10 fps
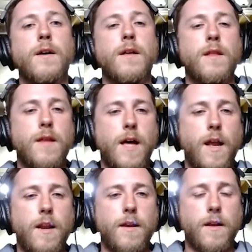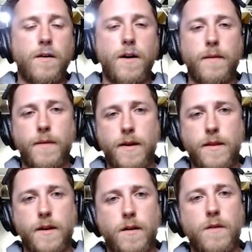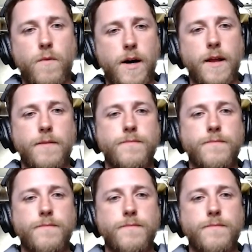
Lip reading: then I think you're gonna want it.